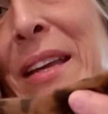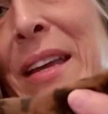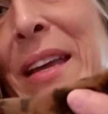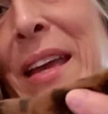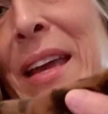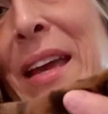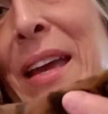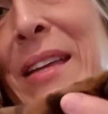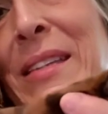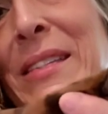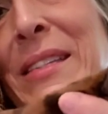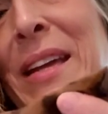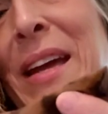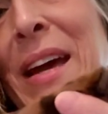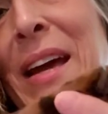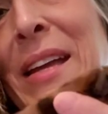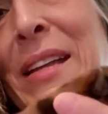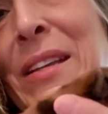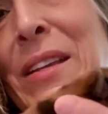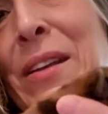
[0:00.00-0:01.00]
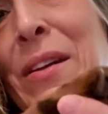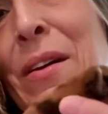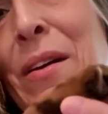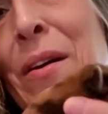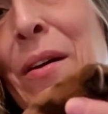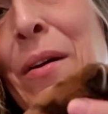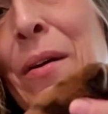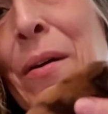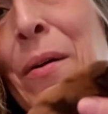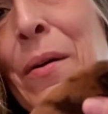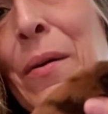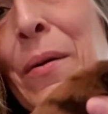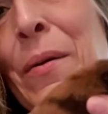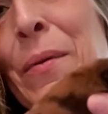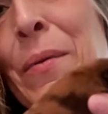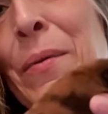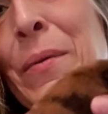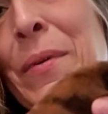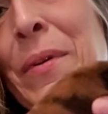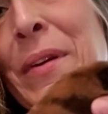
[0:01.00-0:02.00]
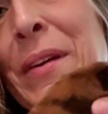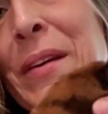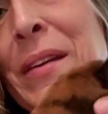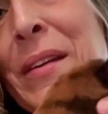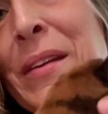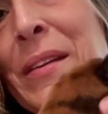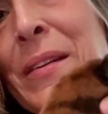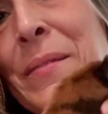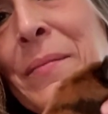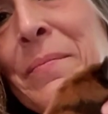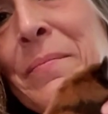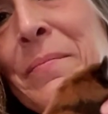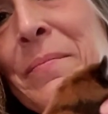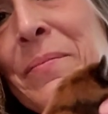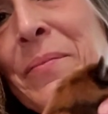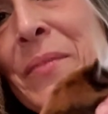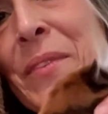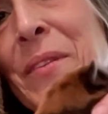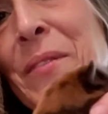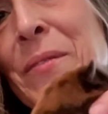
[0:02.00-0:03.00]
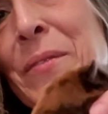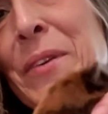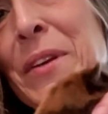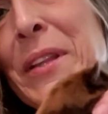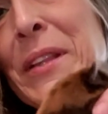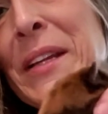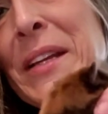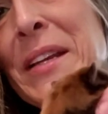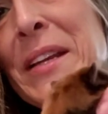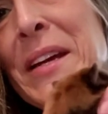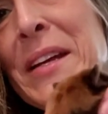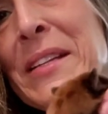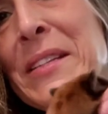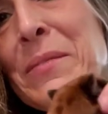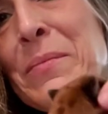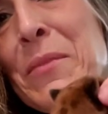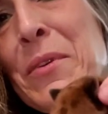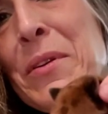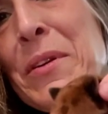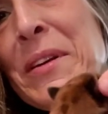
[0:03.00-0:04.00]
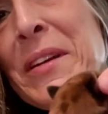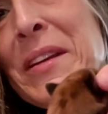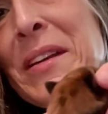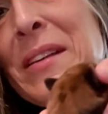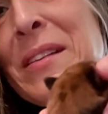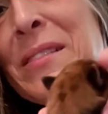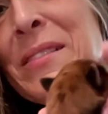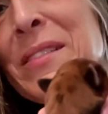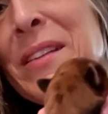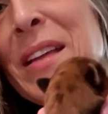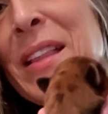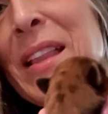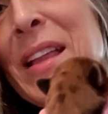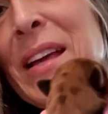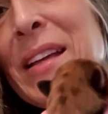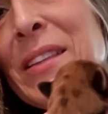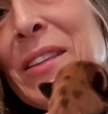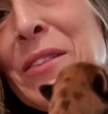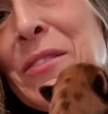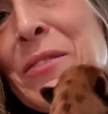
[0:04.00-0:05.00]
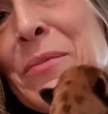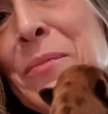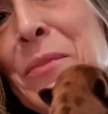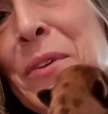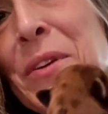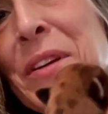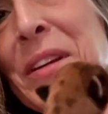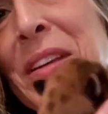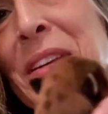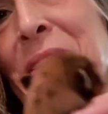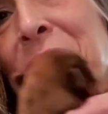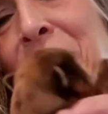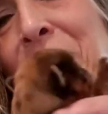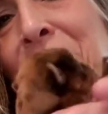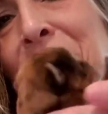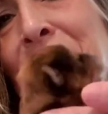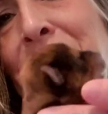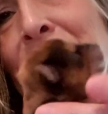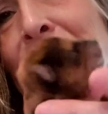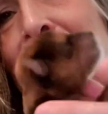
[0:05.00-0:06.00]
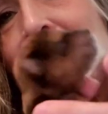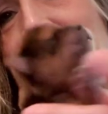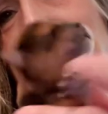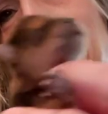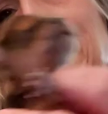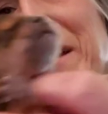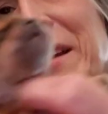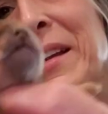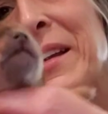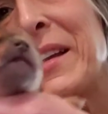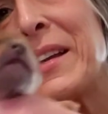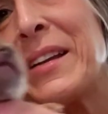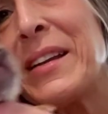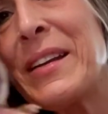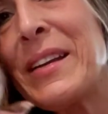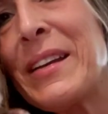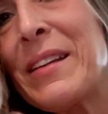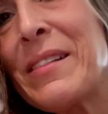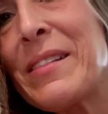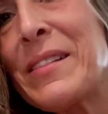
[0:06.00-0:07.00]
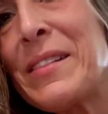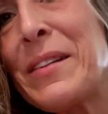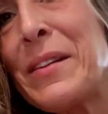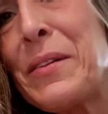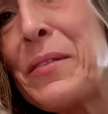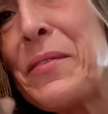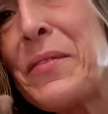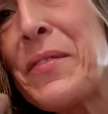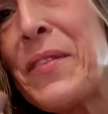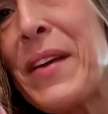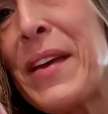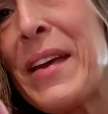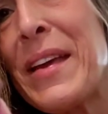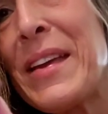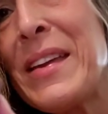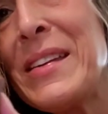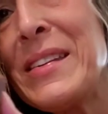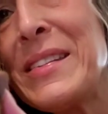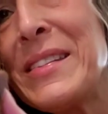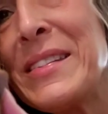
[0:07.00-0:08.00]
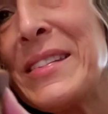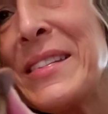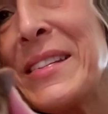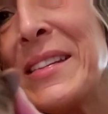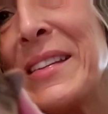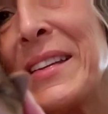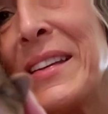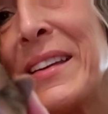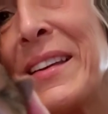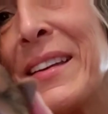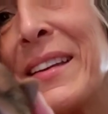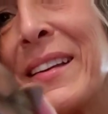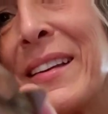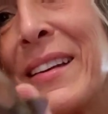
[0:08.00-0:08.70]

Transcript: Yes, I know. Really nice markings. I like those markings on her. There's little face.